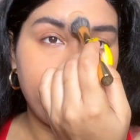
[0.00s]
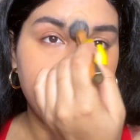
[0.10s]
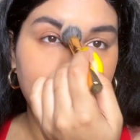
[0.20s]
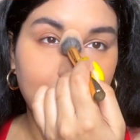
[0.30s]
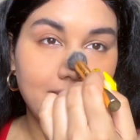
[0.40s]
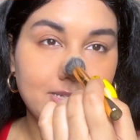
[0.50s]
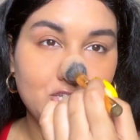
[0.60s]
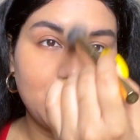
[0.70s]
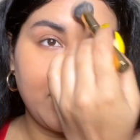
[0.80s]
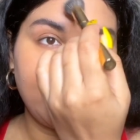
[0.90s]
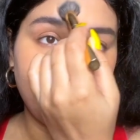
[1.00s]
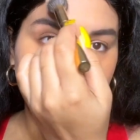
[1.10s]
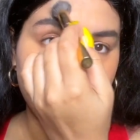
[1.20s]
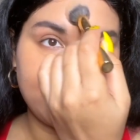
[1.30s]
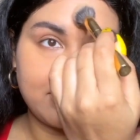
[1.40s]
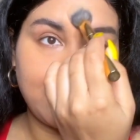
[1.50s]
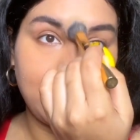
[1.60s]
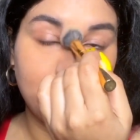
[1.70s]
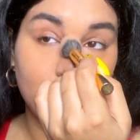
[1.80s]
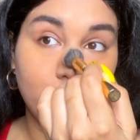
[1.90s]
Okay, the shade is
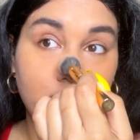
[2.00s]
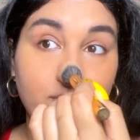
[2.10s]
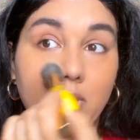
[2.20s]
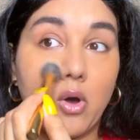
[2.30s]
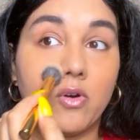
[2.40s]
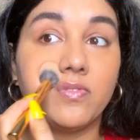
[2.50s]
like throwing me off.